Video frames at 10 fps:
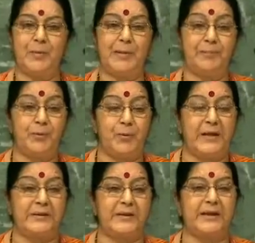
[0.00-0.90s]
with such
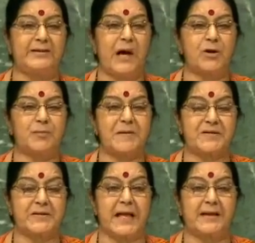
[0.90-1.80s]
evidence,
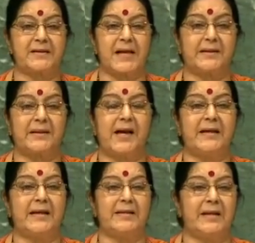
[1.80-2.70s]
Pakistan remains
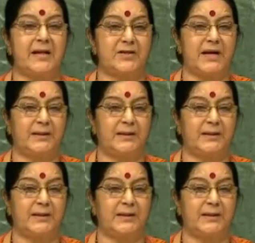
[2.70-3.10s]
in denial.